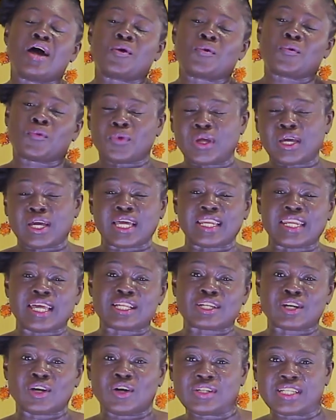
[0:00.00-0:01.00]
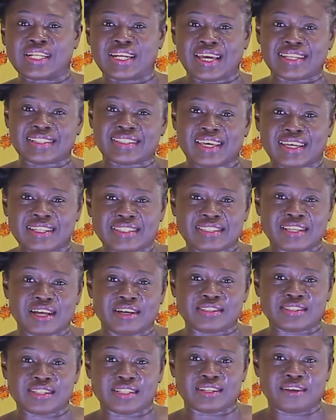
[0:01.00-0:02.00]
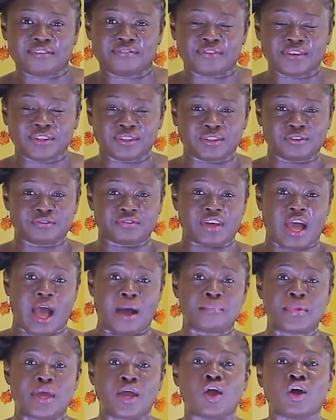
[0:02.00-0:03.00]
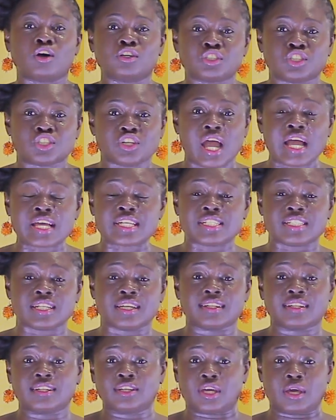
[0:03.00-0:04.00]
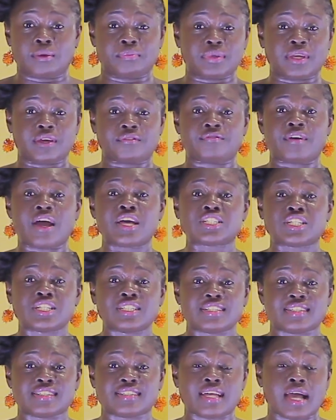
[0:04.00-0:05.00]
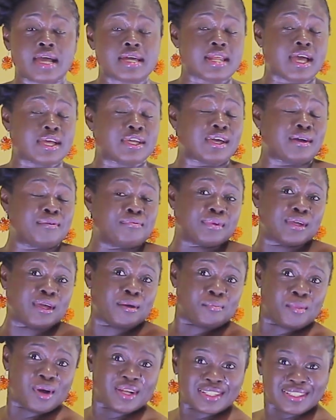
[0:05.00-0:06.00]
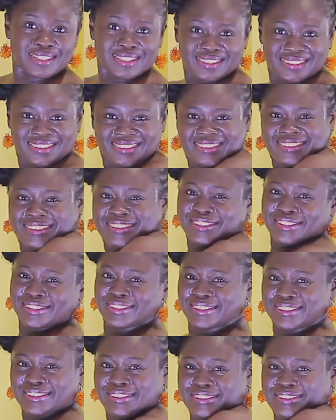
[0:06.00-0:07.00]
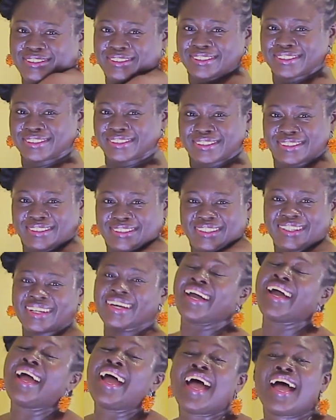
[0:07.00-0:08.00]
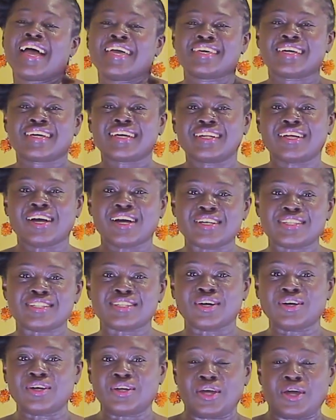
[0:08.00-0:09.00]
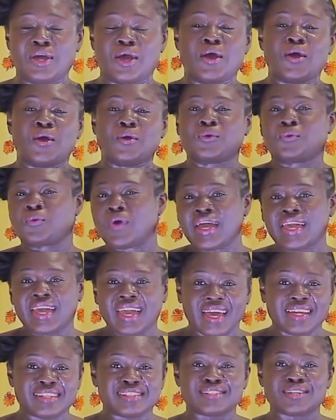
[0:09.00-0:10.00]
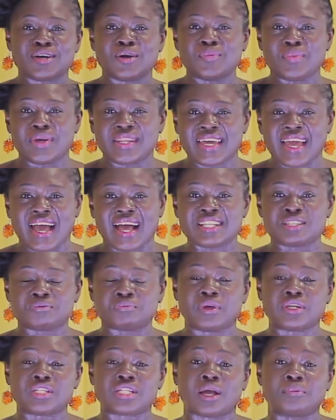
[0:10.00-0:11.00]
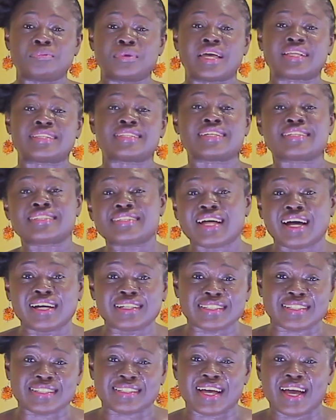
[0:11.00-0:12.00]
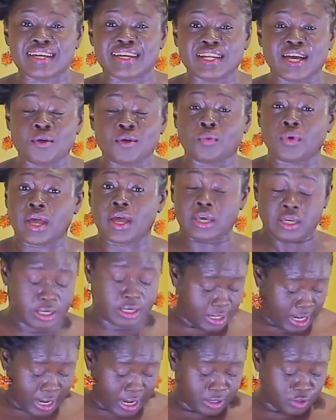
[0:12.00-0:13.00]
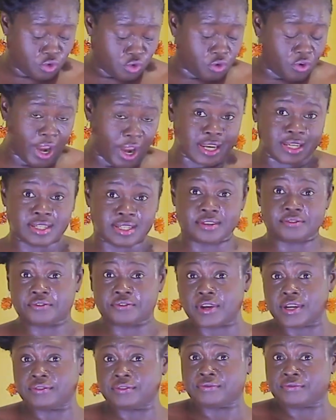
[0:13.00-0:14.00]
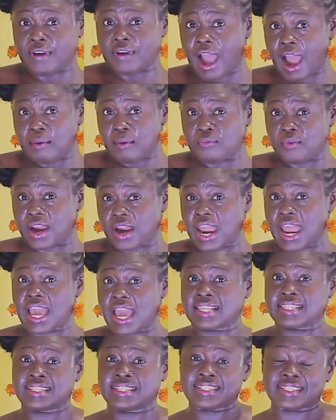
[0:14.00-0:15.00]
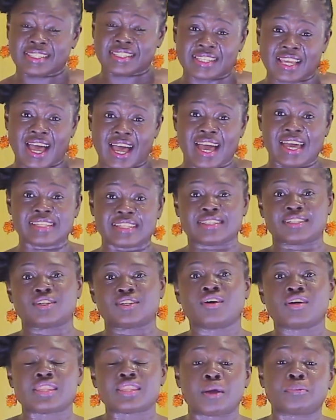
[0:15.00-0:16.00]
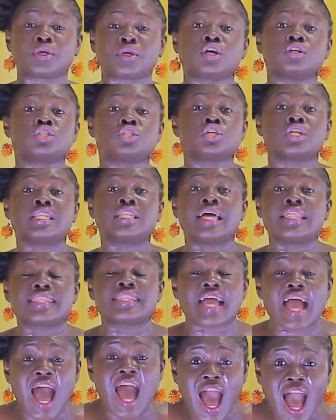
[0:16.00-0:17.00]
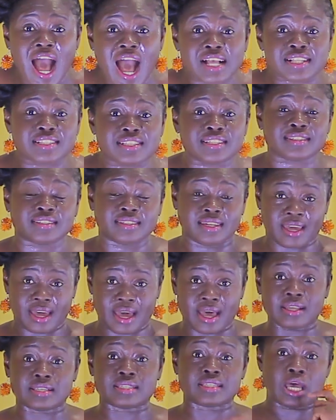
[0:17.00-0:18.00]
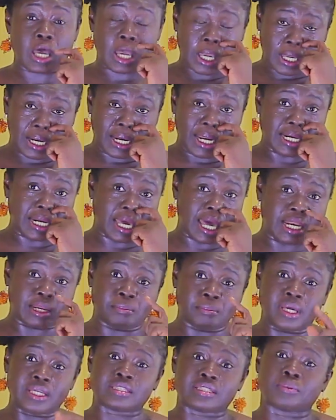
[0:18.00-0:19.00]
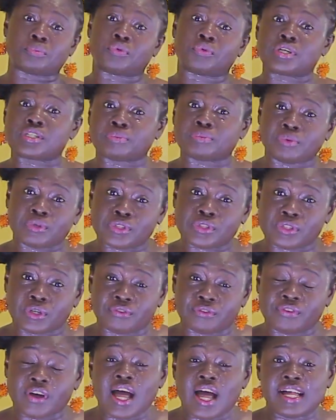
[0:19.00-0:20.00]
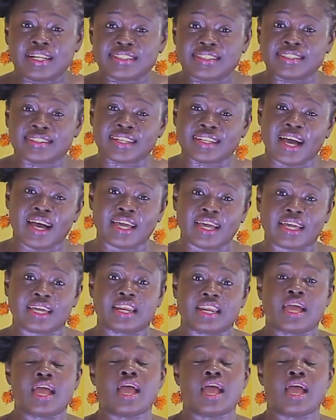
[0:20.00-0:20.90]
Looking at clothing and textiles in the field of garment construction, you can be a fashion designer, you can be a model. Ooh. You can also work in so many aspects. You can be a textile designer where you can create different fabrics, designs, and all that because you learn the arts. Yes, you learn elements and principles of design.